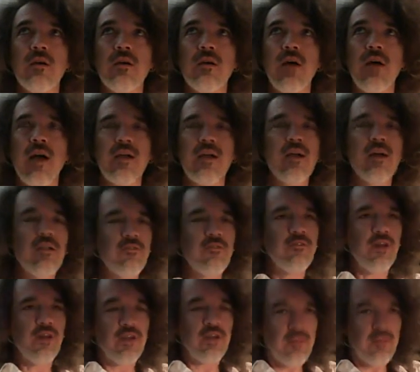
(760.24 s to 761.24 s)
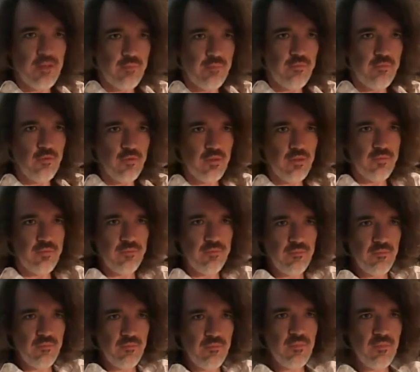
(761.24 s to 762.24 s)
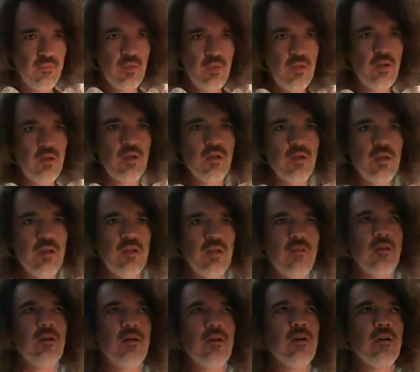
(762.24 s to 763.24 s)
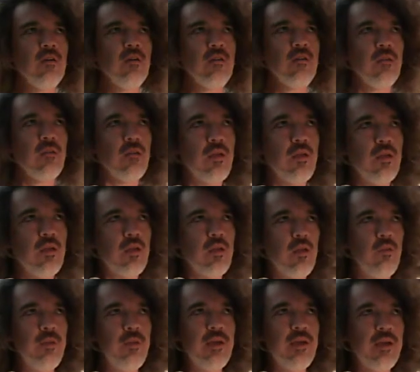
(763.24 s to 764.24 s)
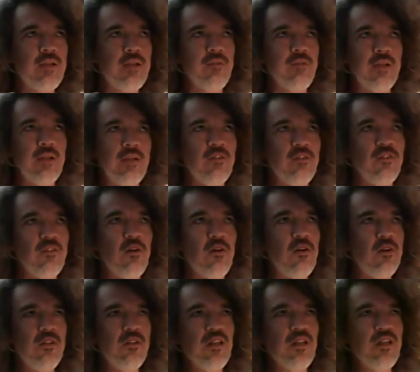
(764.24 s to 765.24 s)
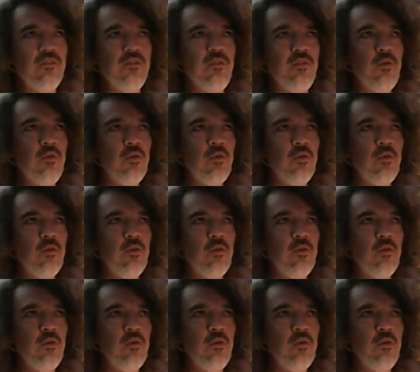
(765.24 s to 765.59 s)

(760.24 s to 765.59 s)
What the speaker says: I kind of fuck it up for them. That it would be kind of like a song, like if